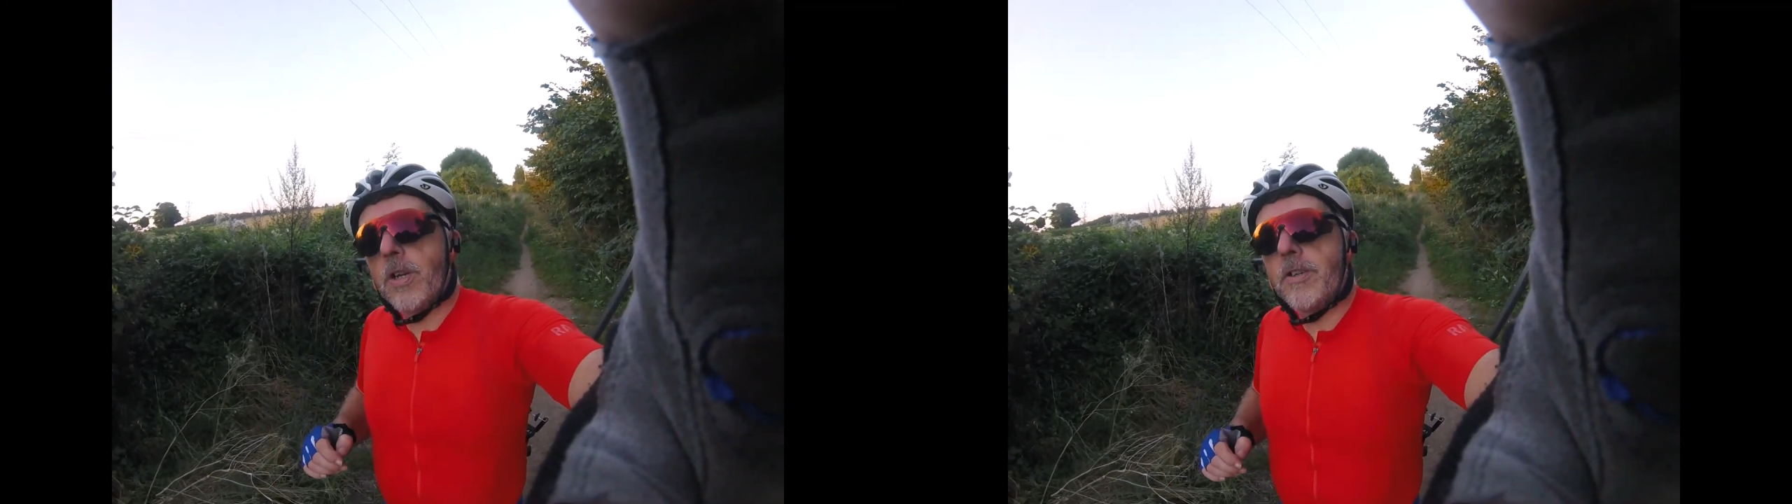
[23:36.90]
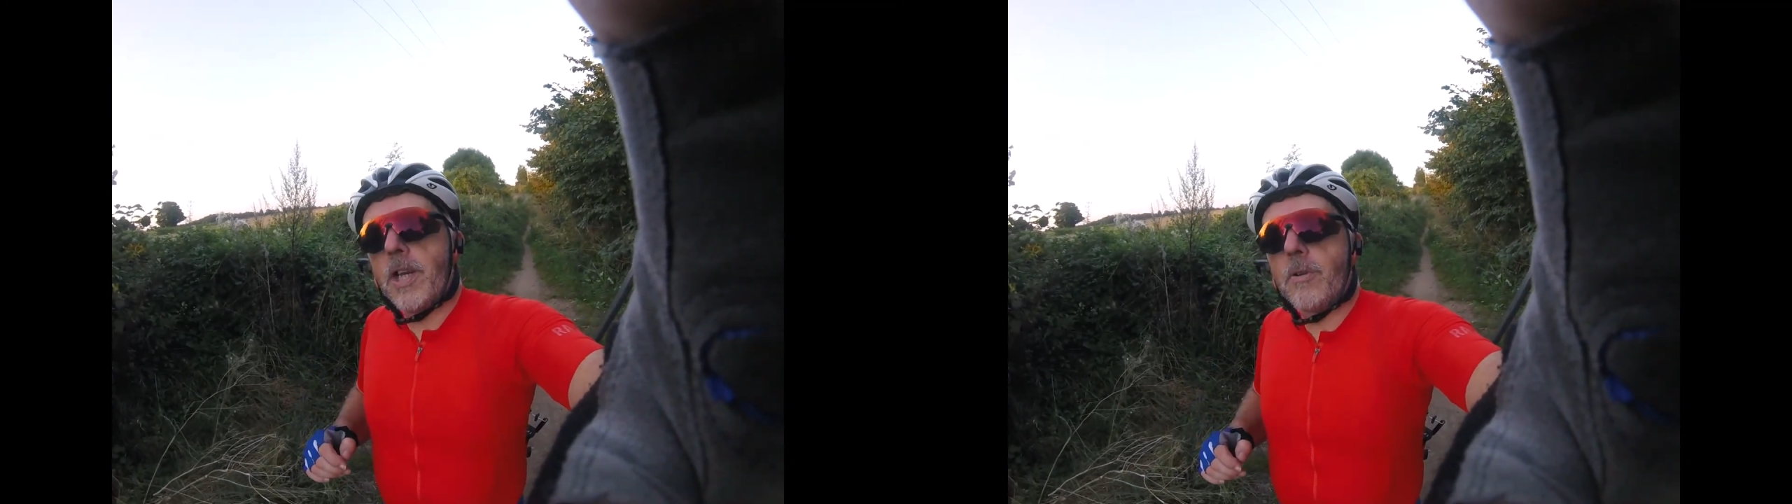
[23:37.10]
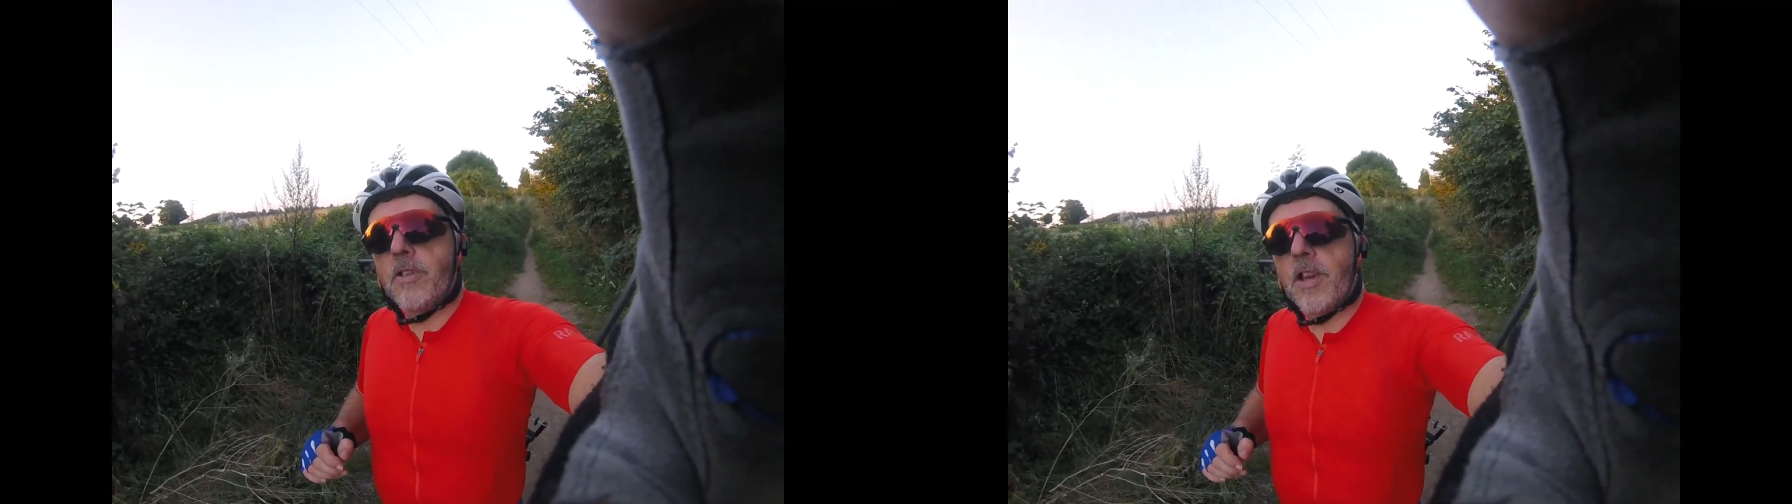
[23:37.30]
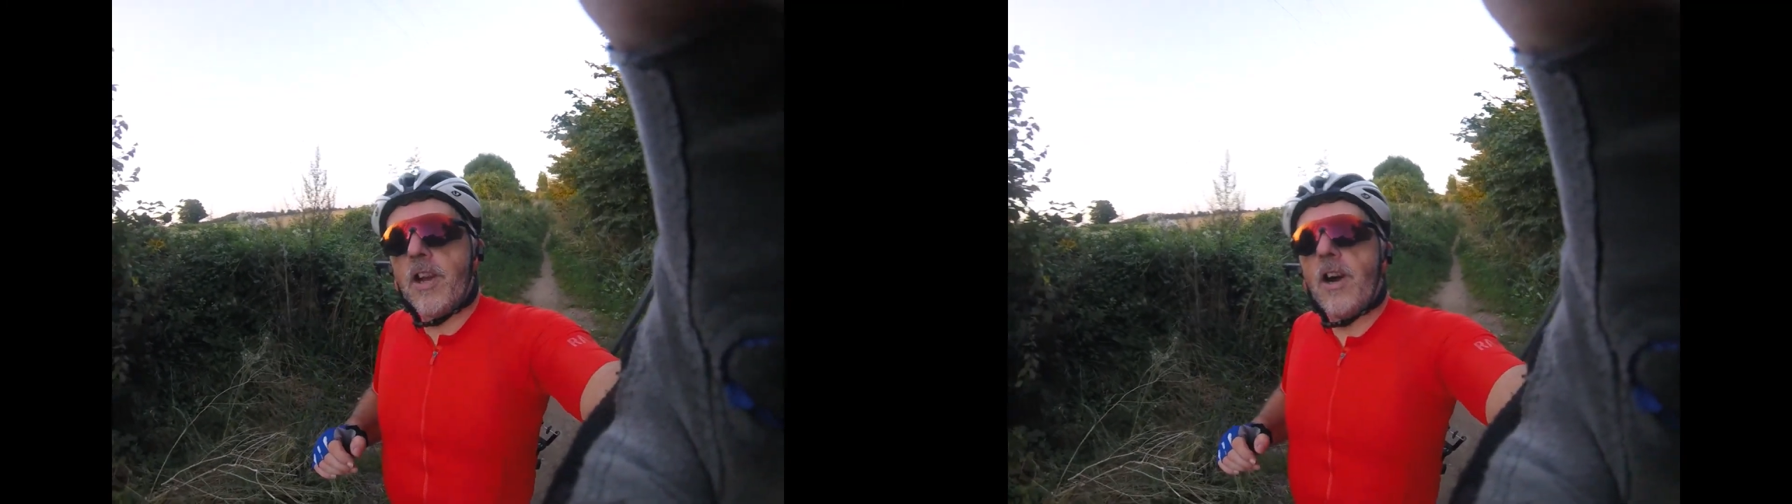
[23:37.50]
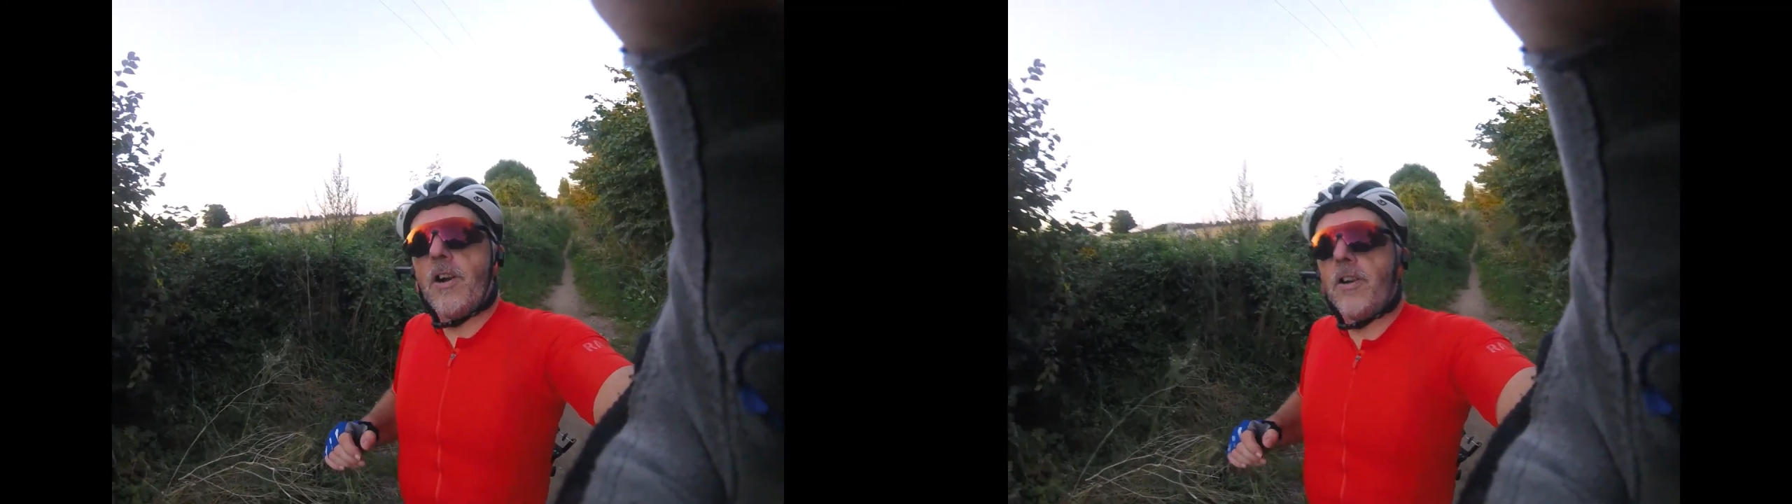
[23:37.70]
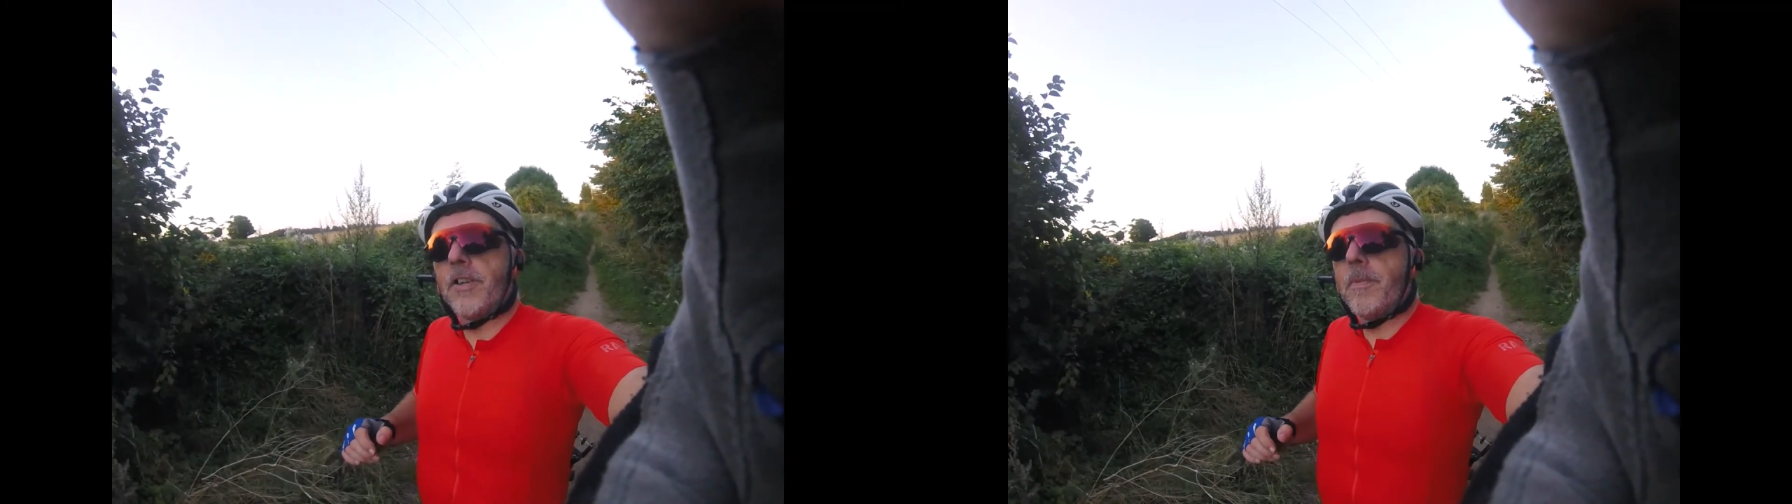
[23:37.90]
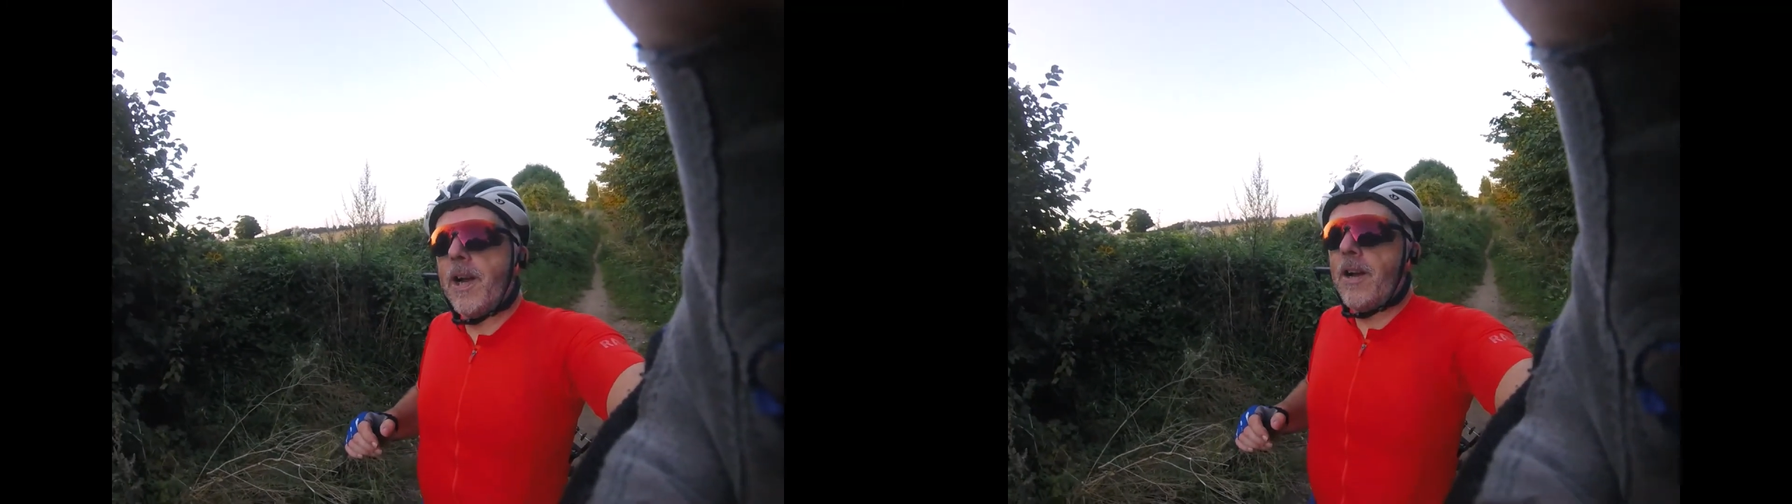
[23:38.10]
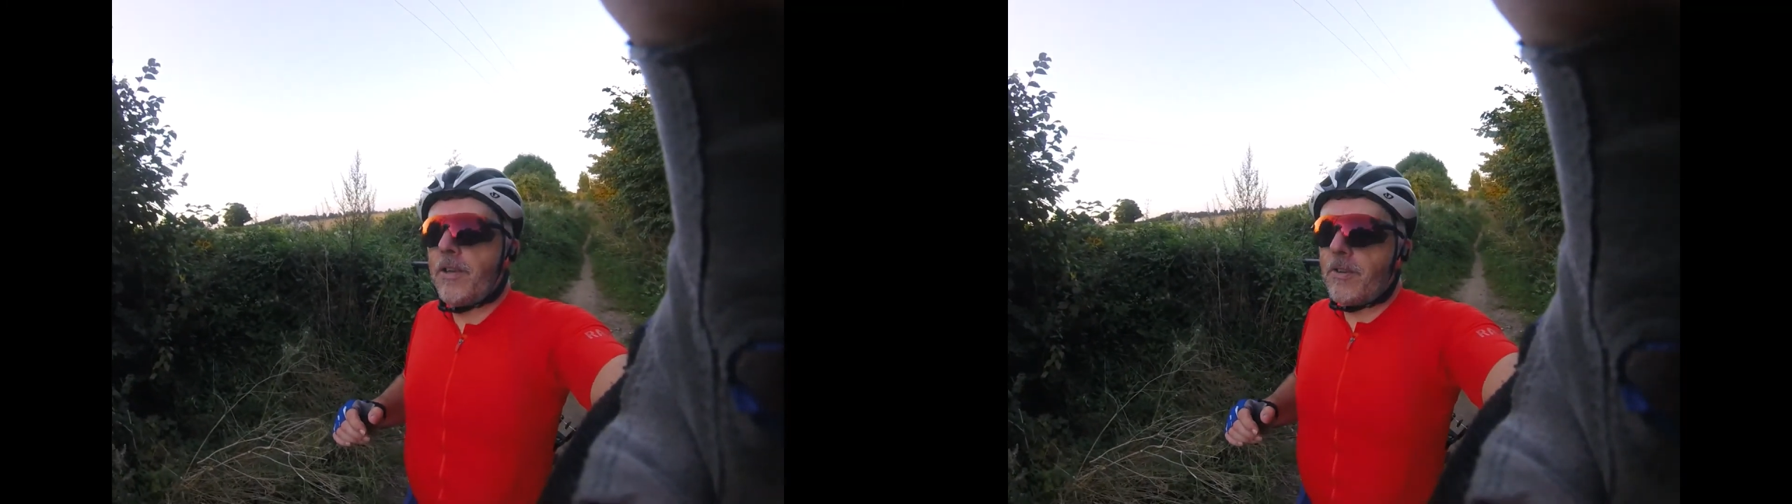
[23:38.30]
and there was a guy
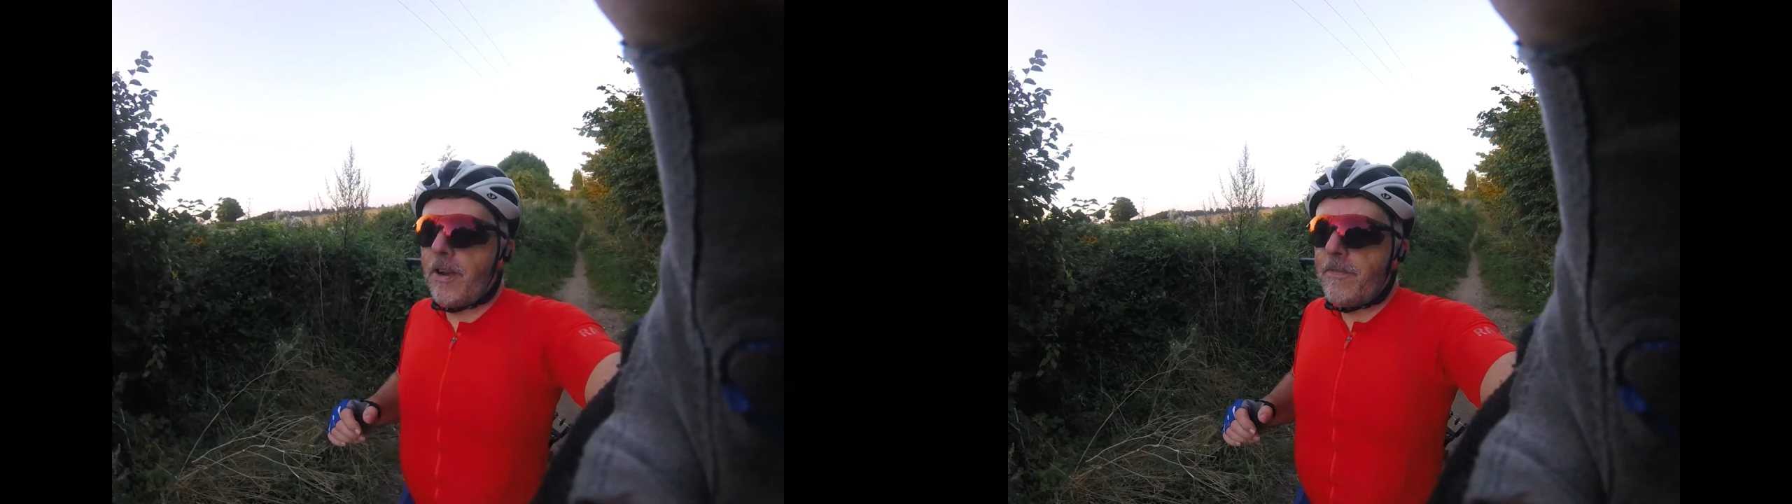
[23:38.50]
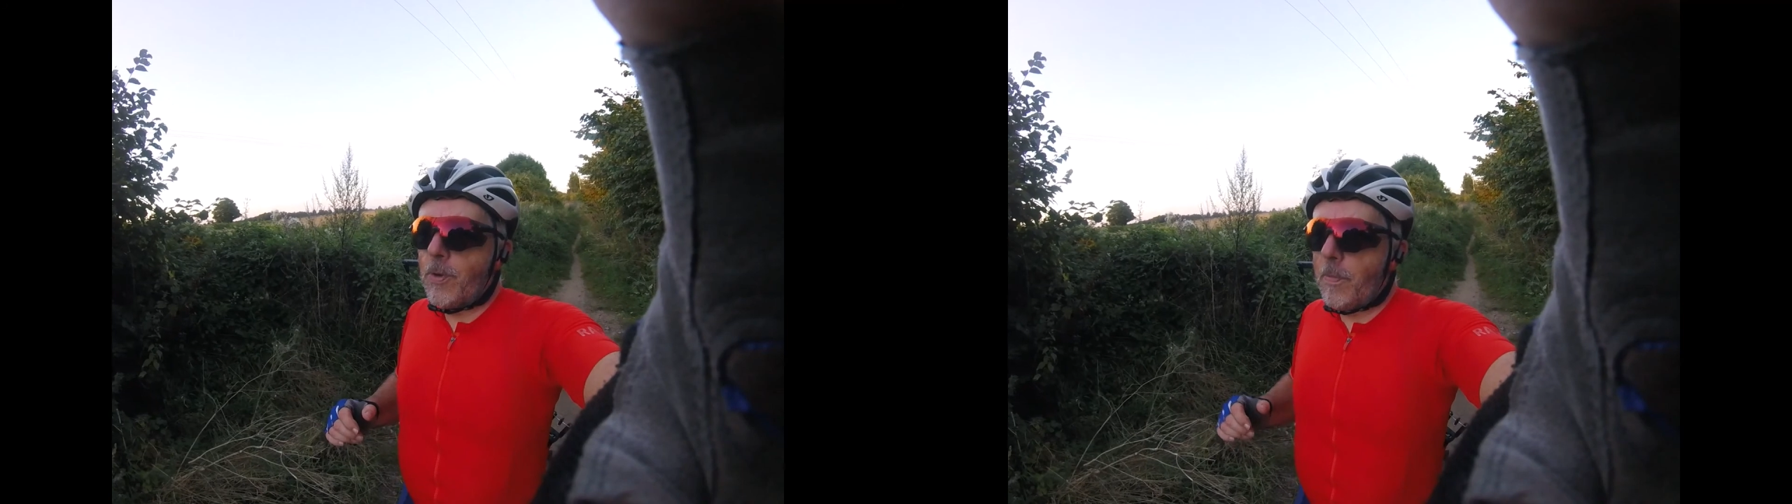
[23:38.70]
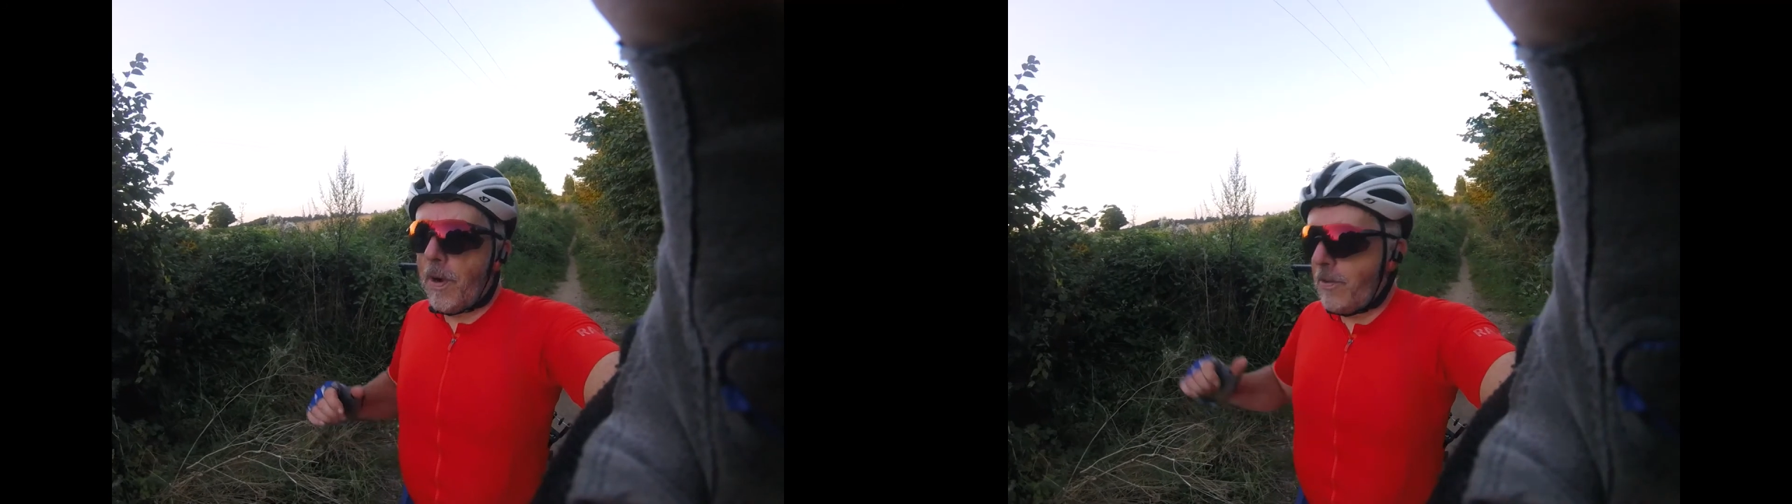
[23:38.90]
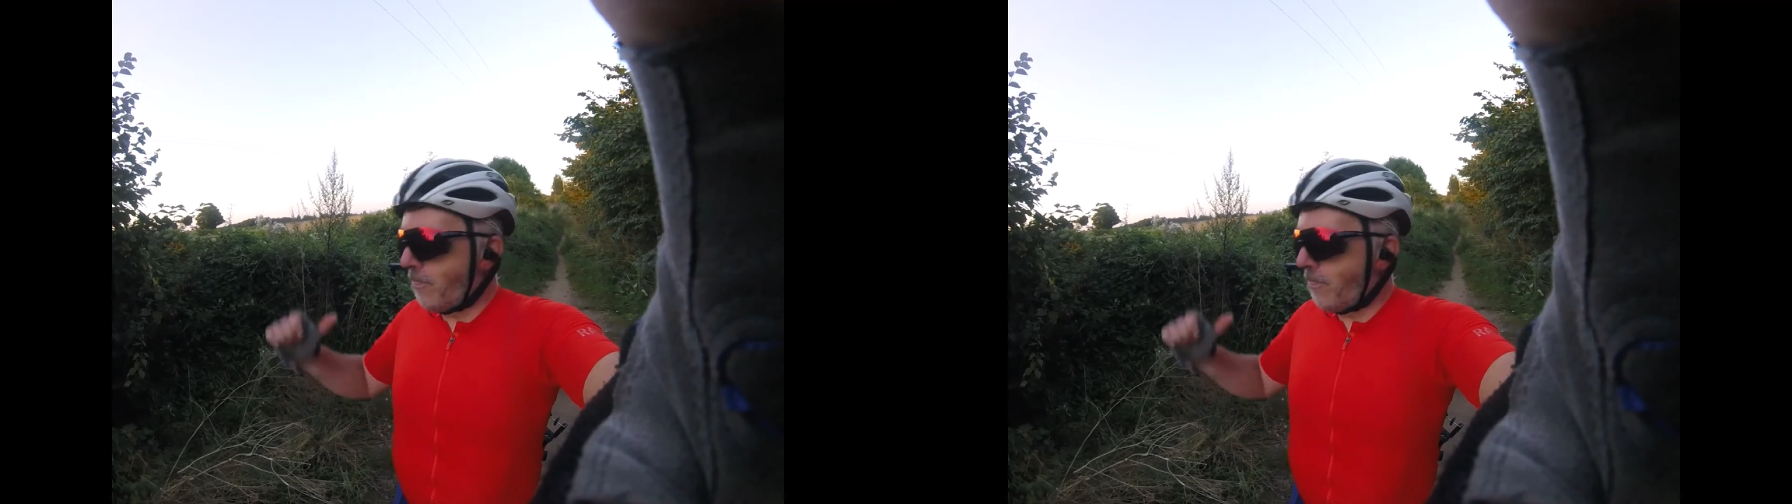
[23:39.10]
on a gravel bike